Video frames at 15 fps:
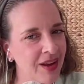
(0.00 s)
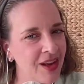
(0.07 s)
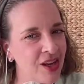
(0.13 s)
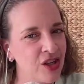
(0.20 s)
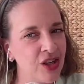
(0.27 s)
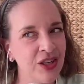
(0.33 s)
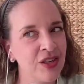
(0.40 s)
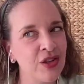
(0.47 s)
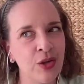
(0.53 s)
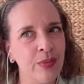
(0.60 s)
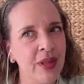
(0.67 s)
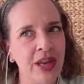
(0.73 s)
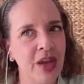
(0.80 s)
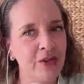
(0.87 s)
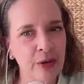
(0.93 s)
She assumed
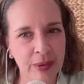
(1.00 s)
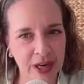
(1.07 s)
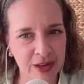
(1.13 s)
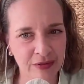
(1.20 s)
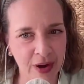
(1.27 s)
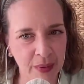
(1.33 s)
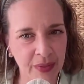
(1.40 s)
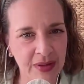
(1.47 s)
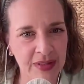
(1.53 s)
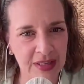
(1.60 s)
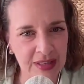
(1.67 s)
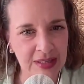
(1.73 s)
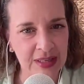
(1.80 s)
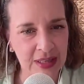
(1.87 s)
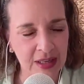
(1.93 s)
that everybody found this
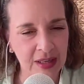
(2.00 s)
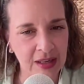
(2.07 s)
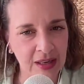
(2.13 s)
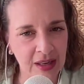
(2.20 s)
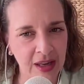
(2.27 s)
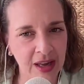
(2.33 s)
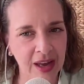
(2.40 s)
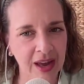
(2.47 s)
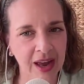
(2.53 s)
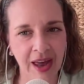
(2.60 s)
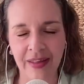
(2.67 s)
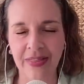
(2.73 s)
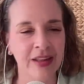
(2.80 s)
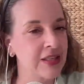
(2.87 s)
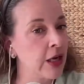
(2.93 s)
easy.
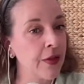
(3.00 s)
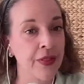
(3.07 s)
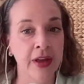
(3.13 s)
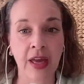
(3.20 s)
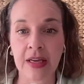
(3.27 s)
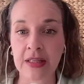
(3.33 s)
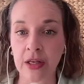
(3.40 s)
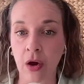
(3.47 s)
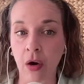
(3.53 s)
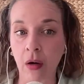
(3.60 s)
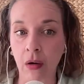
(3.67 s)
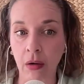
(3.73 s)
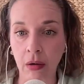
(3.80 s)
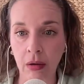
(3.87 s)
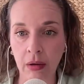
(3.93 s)
And that's not the case at
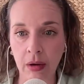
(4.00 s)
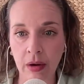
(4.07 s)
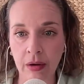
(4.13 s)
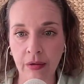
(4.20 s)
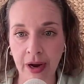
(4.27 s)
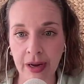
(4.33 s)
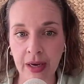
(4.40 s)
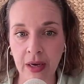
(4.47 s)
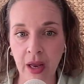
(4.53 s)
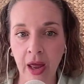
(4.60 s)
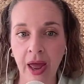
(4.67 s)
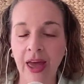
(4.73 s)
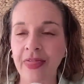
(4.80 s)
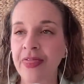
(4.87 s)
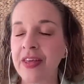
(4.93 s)
all, right?
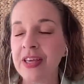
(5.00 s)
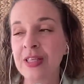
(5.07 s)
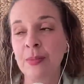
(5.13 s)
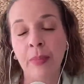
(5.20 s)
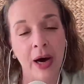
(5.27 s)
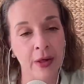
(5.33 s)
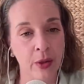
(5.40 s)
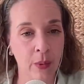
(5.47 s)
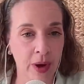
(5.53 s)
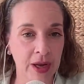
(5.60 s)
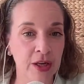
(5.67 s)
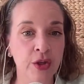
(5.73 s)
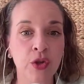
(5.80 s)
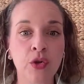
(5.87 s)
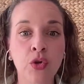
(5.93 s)
And this, by the way,
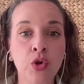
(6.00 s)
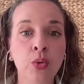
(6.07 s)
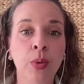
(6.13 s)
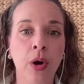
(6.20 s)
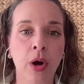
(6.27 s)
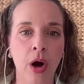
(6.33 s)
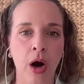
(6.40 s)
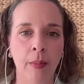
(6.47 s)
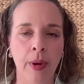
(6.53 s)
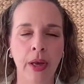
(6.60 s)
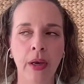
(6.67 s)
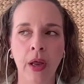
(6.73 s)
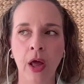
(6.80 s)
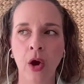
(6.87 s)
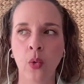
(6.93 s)
is super
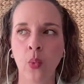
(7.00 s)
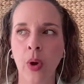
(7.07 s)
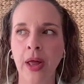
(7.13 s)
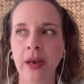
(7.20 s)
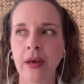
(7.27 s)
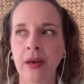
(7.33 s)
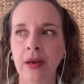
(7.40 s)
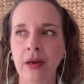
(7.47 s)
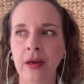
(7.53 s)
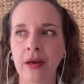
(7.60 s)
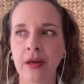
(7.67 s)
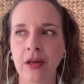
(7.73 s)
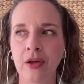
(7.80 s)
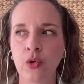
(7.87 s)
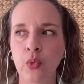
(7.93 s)
common. When
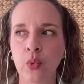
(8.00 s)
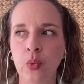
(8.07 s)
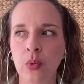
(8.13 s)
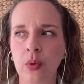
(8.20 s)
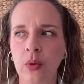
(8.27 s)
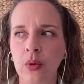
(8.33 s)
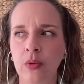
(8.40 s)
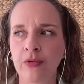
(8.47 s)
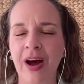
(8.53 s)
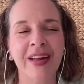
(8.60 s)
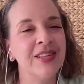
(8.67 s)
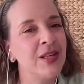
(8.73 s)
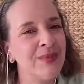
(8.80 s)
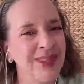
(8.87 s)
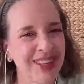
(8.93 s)
you find
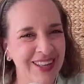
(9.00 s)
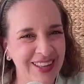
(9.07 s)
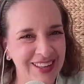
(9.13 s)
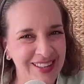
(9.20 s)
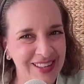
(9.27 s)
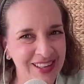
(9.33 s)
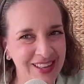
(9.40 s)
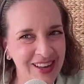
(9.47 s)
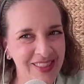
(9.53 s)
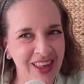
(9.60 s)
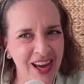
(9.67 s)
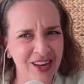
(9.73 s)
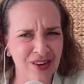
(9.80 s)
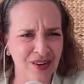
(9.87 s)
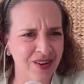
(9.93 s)
something easy
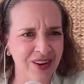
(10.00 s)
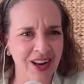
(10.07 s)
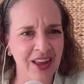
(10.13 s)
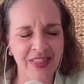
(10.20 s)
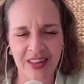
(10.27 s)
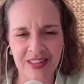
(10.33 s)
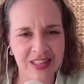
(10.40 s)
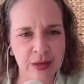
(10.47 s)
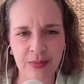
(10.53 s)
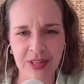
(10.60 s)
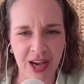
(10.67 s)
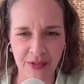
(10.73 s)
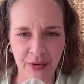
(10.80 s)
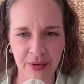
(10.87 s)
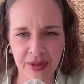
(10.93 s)
that you're good at that seems
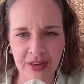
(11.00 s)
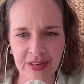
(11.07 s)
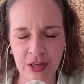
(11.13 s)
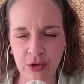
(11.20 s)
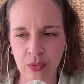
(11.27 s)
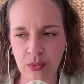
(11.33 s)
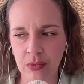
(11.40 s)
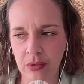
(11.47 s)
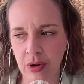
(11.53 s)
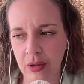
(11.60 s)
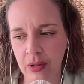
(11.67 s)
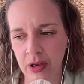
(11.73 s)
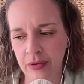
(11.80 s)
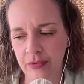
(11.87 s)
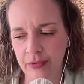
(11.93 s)
effortless, a
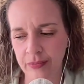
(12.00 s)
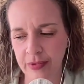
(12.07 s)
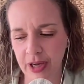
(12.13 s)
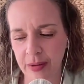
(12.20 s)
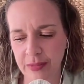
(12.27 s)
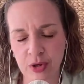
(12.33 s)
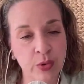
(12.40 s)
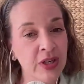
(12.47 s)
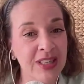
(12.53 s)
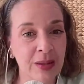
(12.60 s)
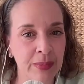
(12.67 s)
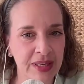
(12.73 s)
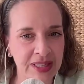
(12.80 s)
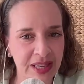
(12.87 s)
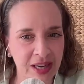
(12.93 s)
lot of times you
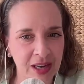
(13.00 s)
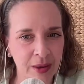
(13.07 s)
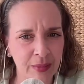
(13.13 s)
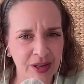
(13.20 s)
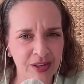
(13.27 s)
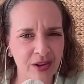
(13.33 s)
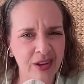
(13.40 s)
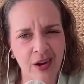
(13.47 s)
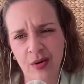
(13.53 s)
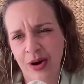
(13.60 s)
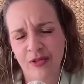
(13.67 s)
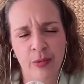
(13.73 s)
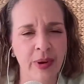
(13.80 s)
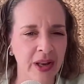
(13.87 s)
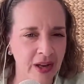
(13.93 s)
dismiss it because you're like, oh,
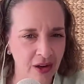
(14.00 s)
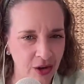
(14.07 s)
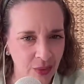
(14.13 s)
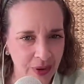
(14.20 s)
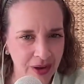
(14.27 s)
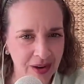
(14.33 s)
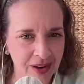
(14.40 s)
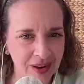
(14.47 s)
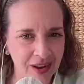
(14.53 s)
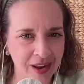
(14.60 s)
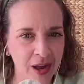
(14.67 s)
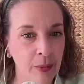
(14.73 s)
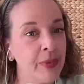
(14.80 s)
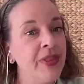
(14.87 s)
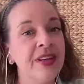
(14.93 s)
everybody can do it.
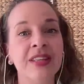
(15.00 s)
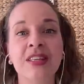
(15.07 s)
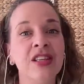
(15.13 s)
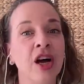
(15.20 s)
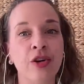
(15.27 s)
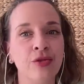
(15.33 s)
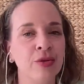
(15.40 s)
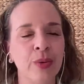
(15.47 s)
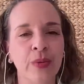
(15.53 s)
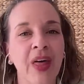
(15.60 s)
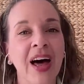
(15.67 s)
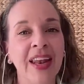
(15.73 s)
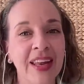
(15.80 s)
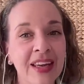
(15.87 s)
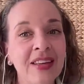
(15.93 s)
But this is not true.
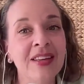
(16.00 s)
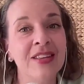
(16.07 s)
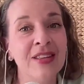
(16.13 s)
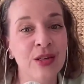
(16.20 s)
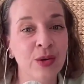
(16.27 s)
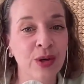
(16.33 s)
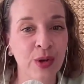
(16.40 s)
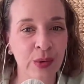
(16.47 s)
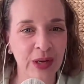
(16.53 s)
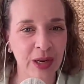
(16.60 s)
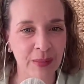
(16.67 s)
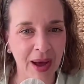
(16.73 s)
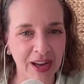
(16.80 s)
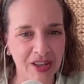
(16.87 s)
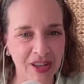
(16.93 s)
That is your unique
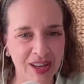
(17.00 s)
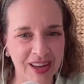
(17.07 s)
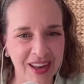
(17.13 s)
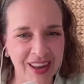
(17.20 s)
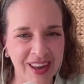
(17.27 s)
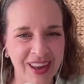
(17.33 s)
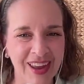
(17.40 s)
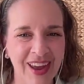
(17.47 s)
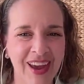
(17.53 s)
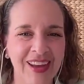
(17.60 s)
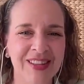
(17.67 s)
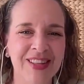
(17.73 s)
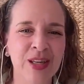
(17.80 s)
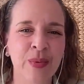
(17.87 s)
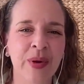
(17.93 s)
magic.
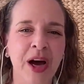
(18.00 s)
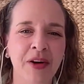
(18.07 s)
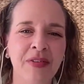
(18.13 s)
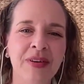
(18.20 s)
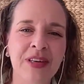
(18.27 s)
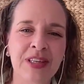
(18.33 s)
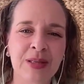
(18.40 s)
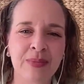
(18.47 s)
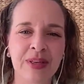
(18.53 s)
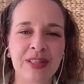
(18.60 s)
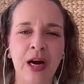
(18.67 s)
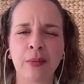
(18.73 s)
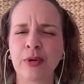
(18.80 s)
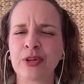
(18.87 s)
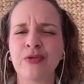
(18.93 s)
And so we often dismiss
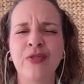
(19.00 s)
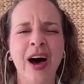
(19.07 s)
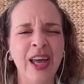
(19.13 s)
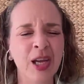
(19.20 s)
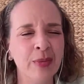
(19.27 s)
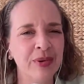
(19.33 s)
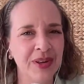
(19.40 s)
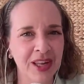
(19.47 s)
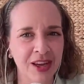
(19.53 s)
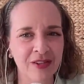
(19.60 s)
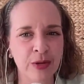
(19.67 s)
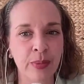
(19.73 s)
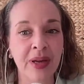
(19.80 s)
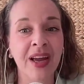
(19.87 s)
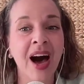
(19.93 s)
our most valuable gifts
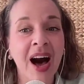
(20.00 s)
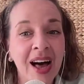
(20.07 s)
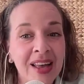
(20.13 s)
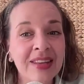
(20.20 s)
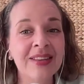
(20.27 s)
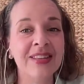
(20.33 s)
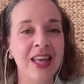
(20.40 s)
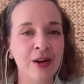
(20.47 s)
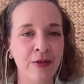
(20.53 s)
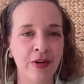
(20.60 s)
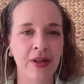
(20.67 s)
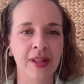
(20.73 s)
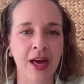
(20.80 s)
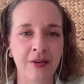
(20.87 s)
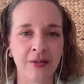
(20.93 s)
because they
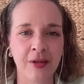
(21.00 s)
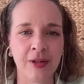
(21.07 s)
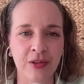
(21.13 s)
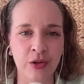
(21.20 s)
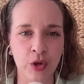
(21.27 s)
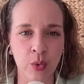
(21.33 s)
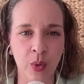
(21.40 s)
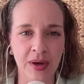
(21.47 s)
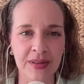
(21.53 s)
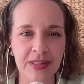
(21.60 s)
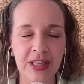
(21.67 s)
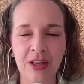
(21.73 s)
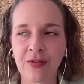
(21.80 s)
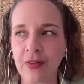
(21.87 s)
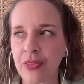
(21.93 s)
feel effortless to us,
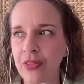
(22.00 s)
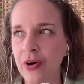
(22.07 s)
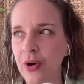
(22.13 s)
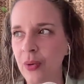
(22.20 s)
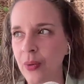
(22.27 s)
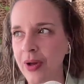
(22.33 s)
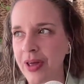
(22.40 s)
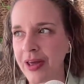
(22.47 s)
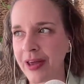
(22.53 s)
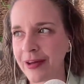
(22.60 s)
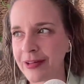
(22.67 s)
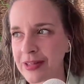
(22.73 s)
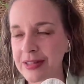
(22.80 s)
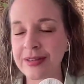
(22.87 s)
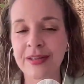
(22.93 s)
even though
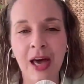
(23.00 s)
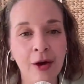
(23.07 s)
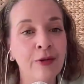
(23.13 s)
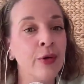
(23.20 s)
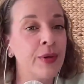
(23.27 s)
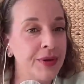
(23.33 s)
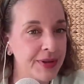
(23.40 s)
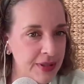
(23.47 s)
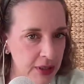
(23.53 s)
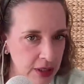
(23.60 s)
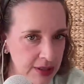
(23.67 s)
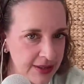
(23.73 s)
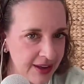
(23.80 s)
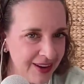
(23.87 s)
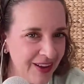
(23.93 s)
it's this
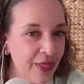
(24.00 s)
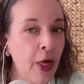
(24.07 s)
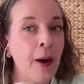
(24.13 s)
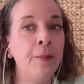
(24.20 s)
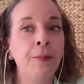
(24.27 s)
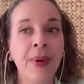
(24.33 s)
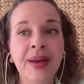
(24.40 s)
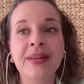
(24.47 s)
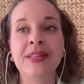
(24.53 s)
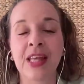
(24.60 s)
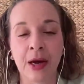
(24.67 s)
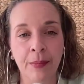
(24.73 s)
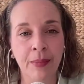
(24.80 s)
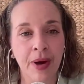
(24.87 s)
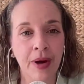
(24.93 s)
effortlessness that makes
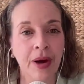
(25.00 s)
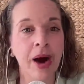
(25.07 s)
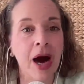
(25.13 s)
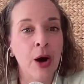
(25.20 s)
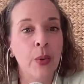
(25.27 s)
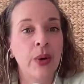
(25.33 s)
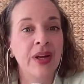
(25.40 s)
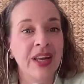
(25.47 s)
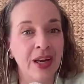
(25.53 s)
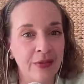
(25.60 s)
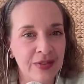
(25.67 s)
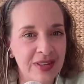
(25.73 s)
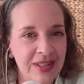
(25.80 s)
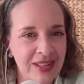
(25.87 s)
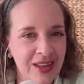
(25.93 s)
them our
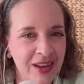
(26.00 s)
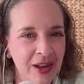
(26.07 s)
gifts.